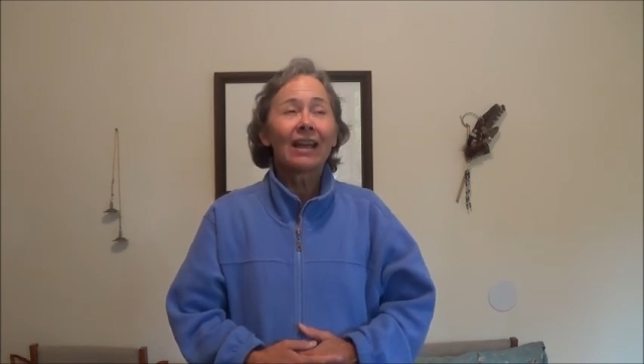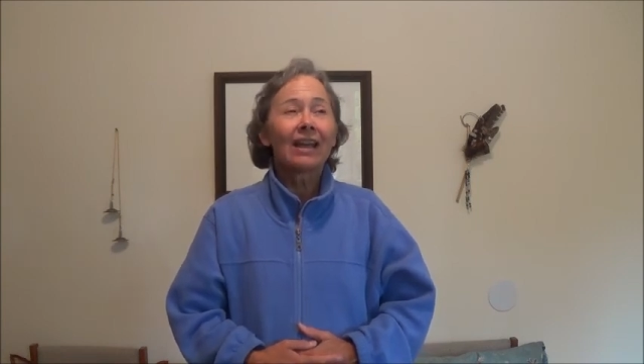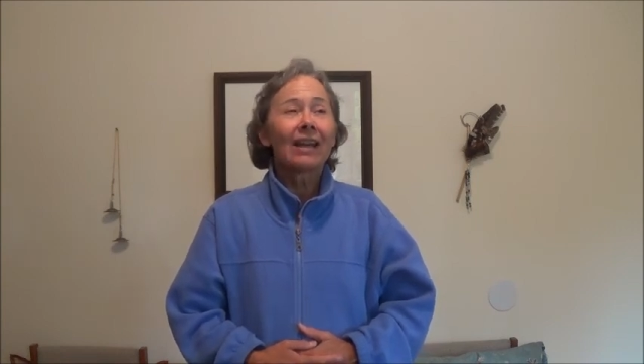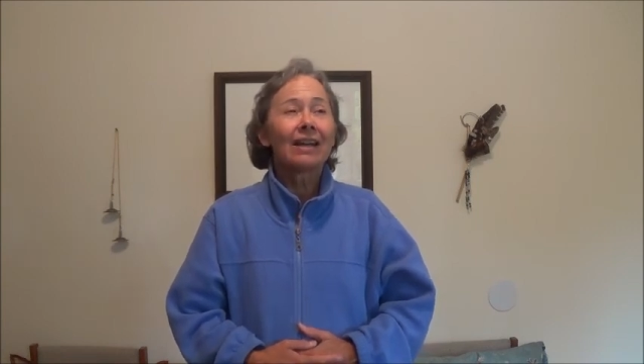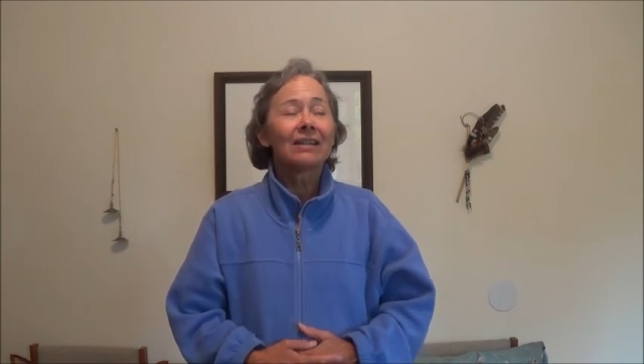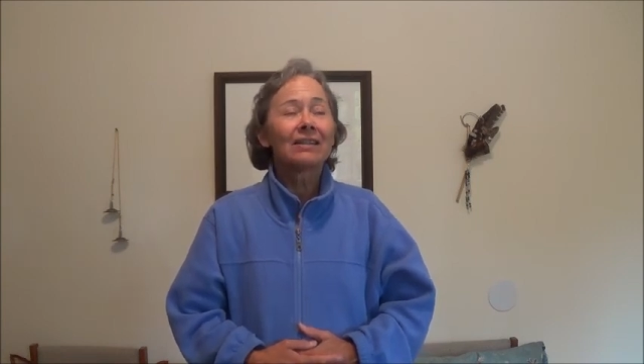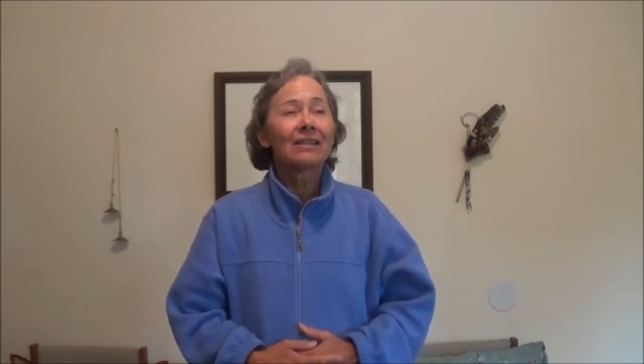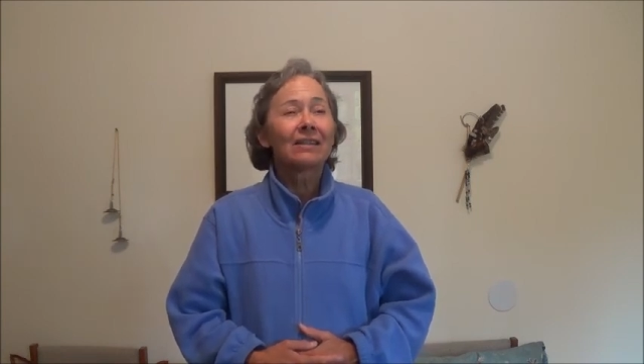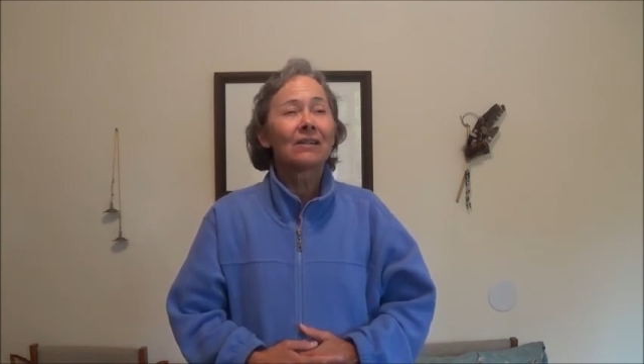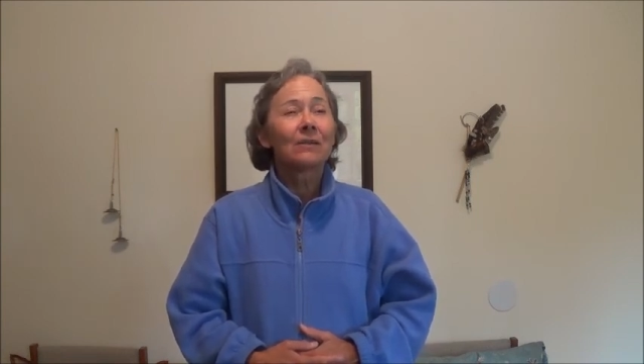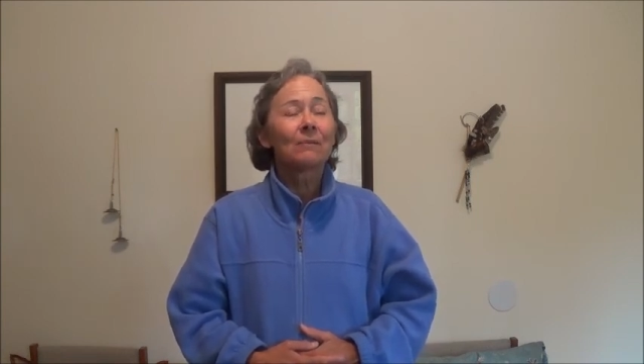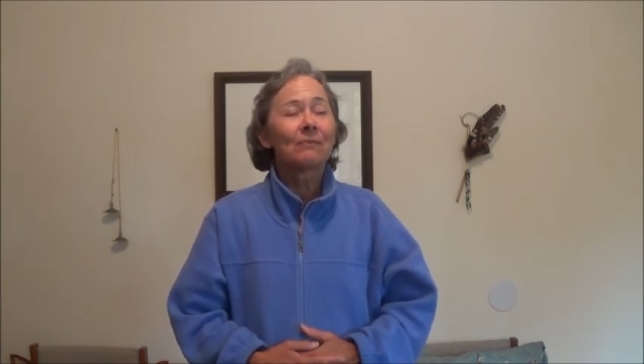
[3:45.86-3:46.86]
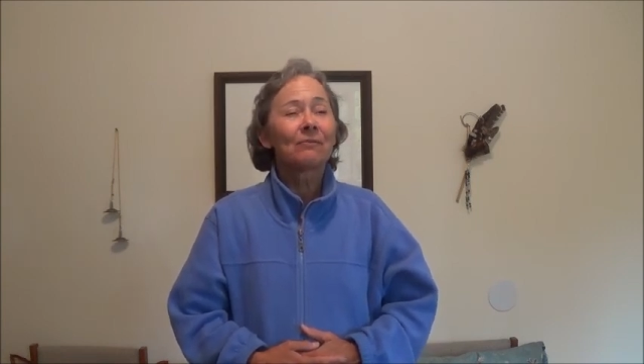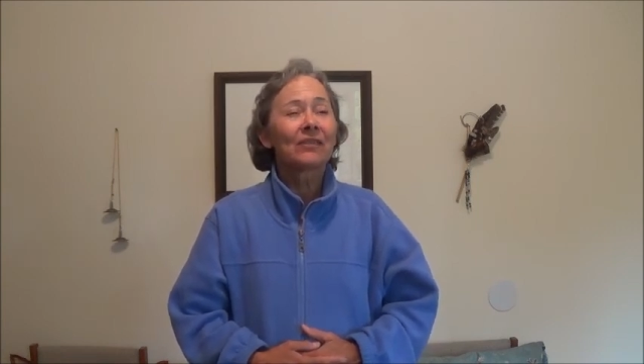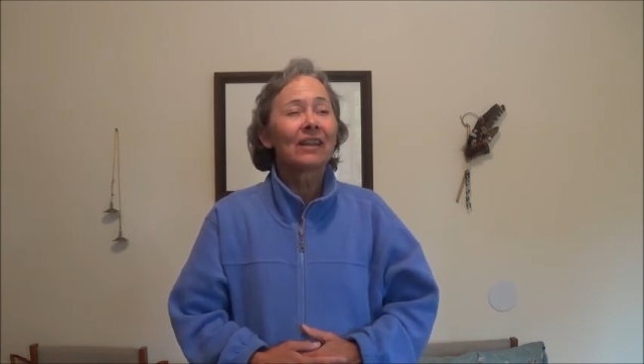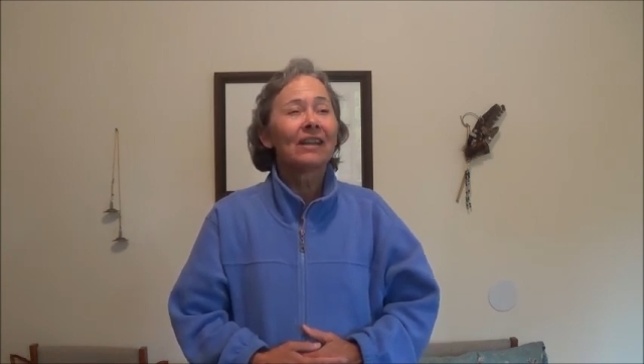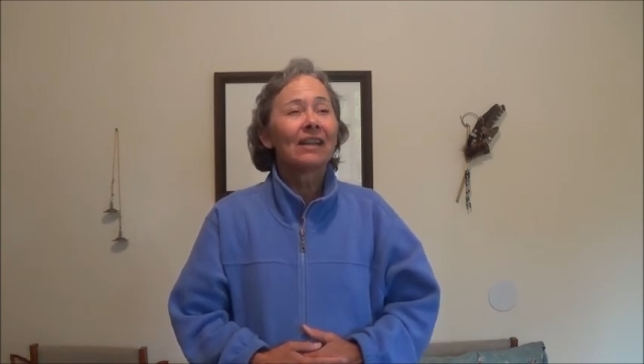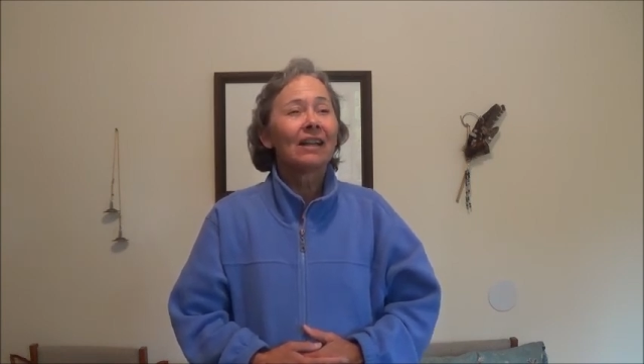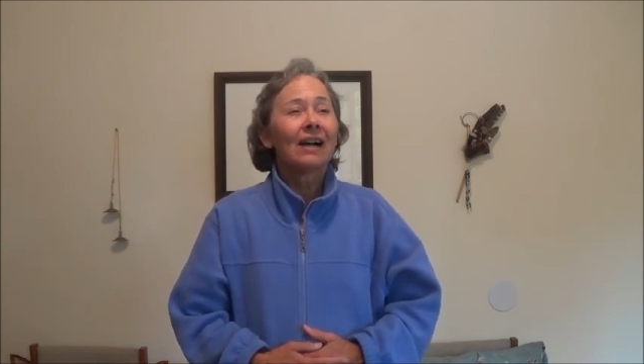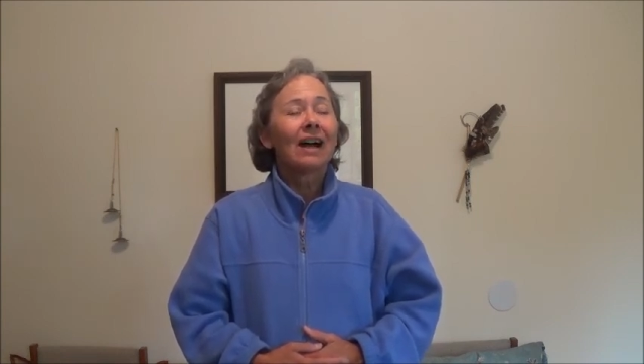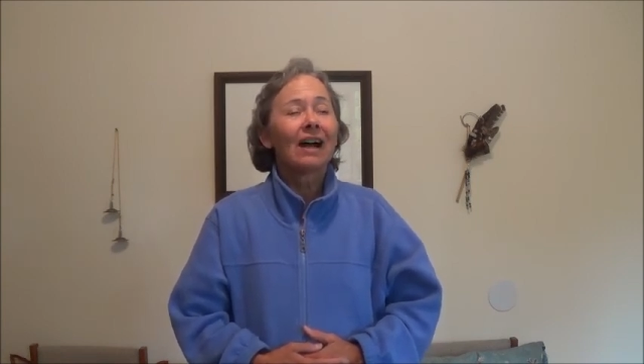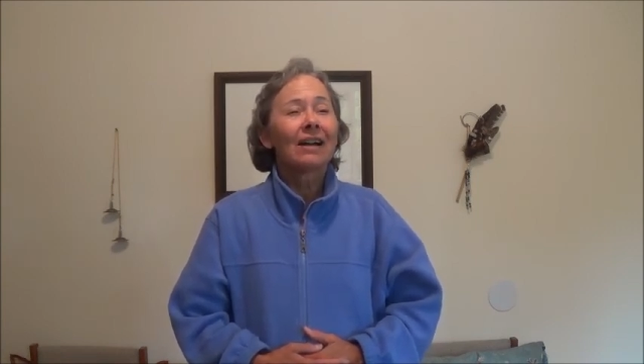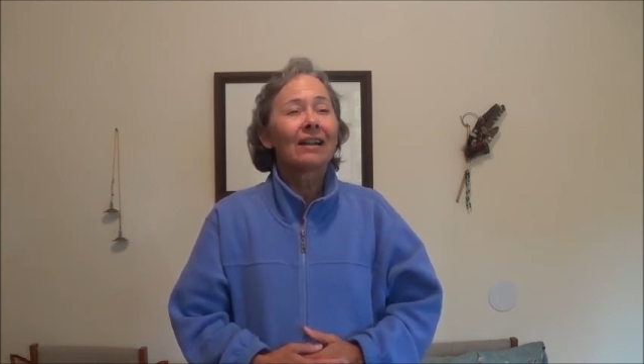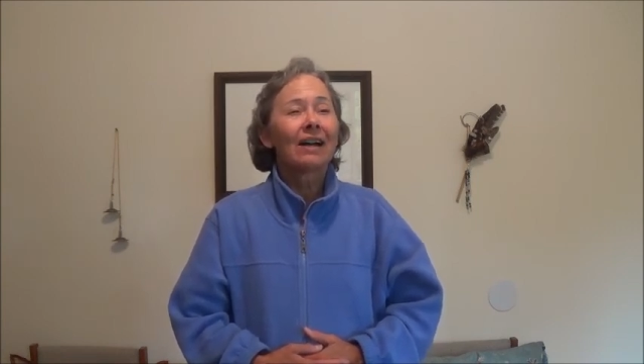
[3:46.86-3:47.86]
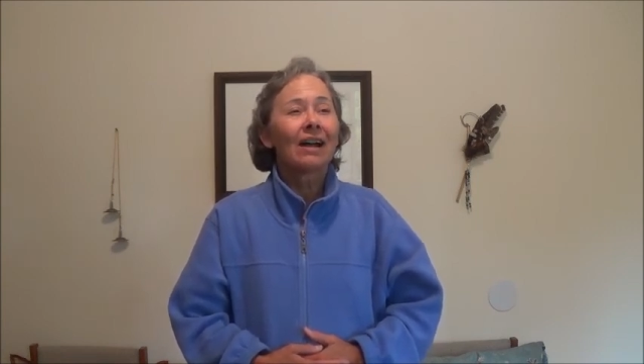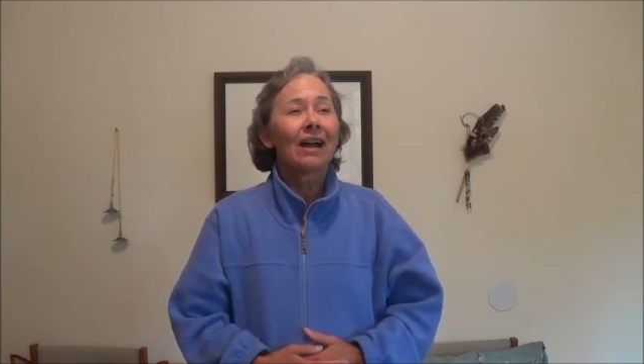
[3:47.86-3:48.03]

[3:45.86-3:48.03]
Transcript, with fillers: And um, I,